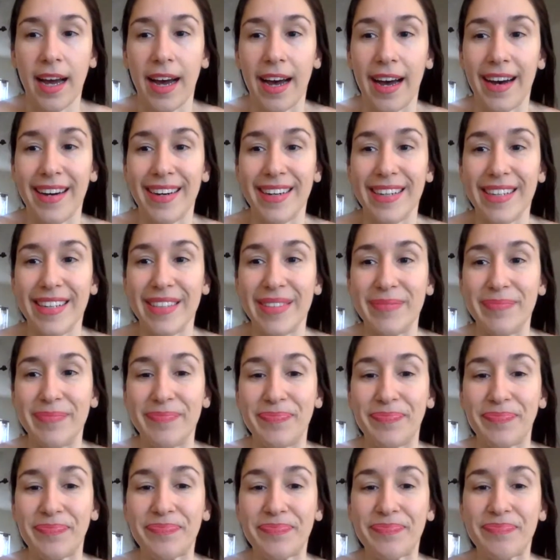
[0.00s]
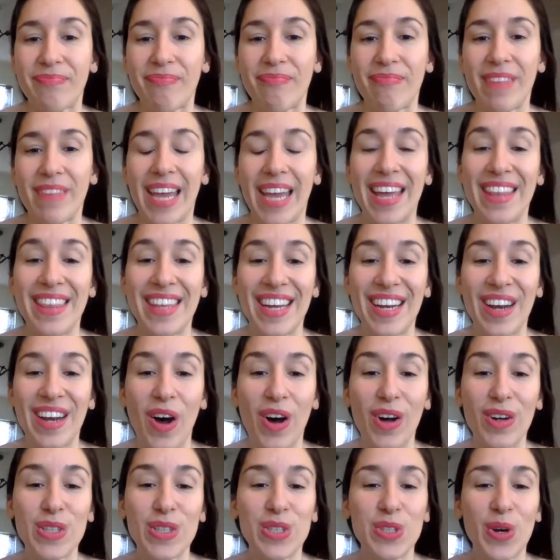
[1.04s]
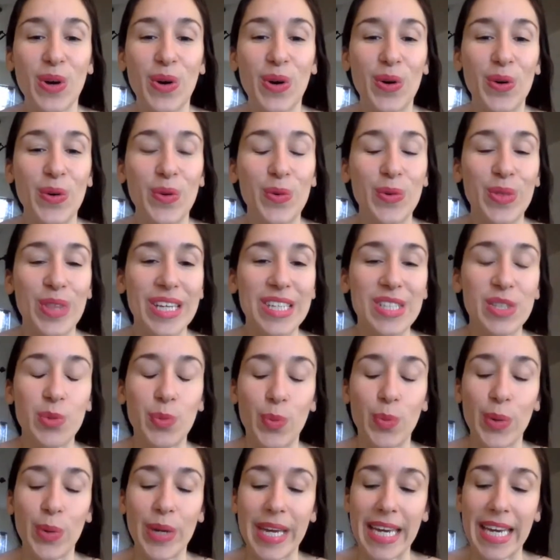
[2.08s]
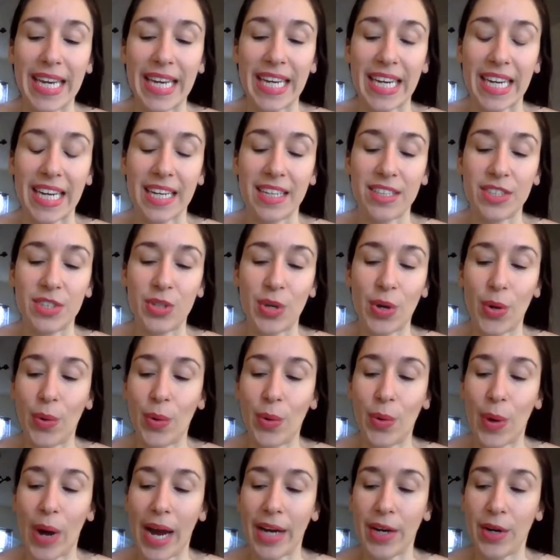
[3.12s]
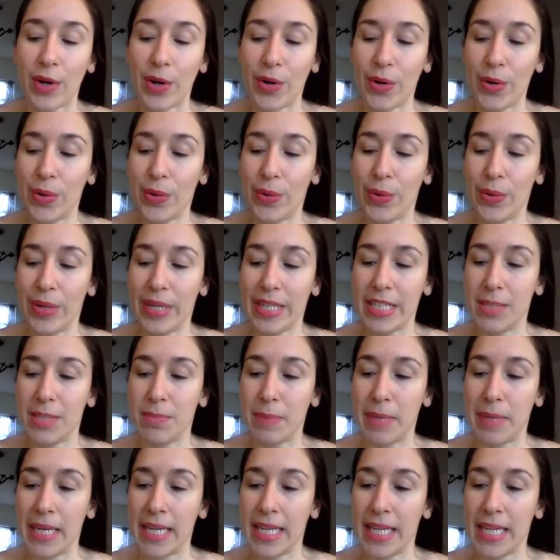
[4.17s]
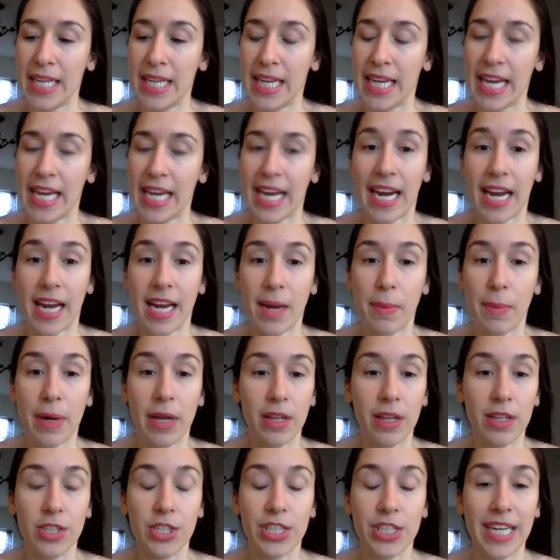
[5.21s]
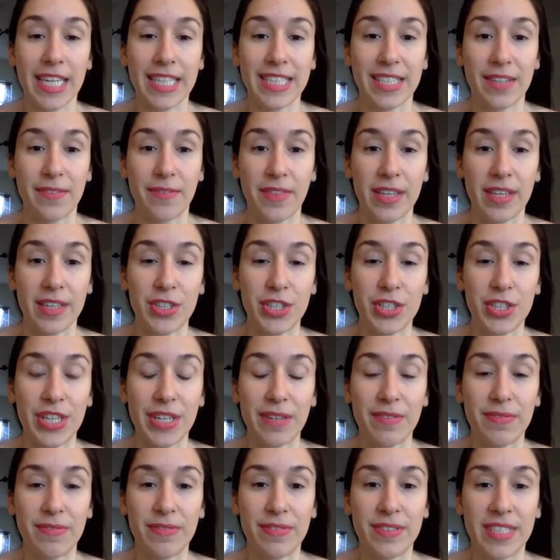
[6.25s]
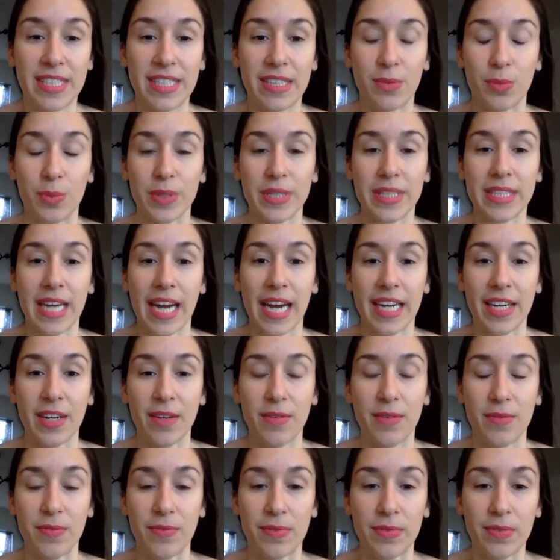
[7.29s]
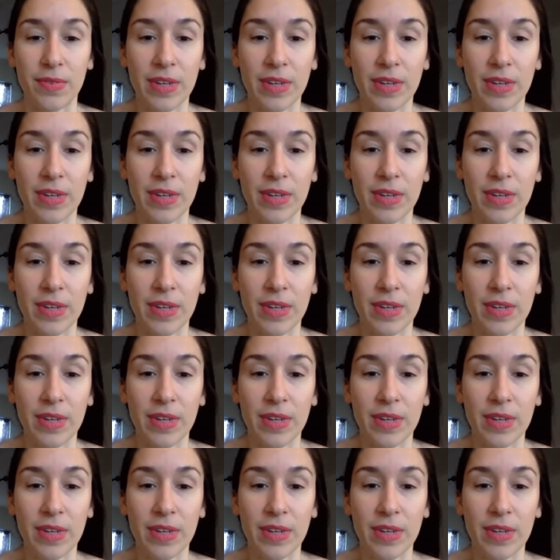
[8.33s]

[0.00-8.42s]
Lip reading: And then also this week, so I know it's been, and I apologize if the shift was kind of